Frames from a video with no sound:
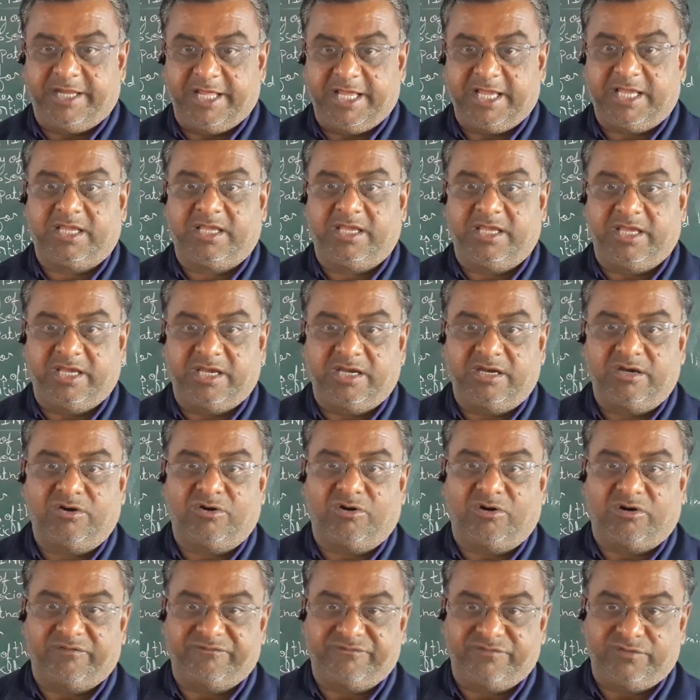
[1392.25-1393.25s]
Take care
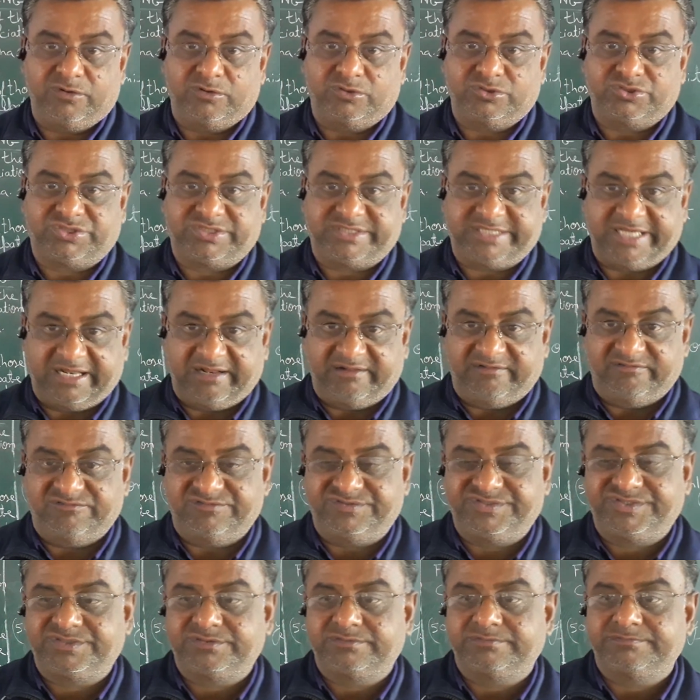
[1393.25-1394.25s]
of
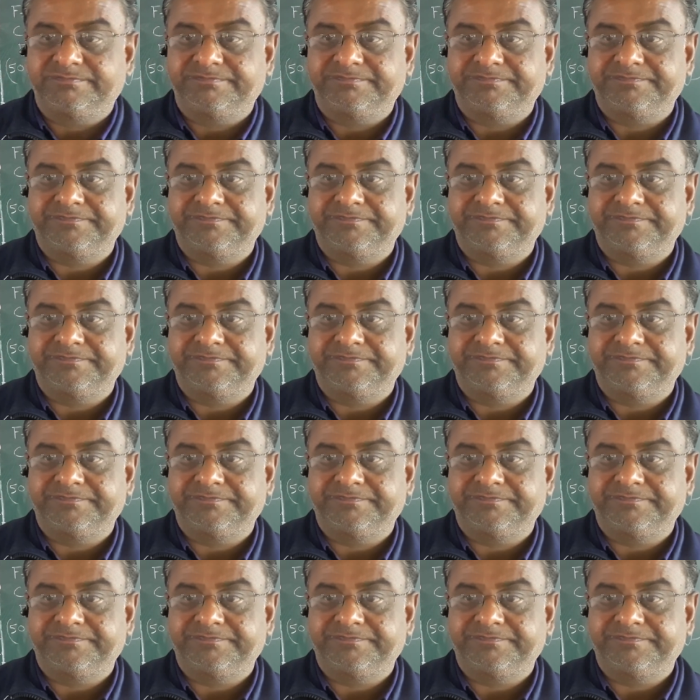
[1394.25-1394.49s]
yourselves.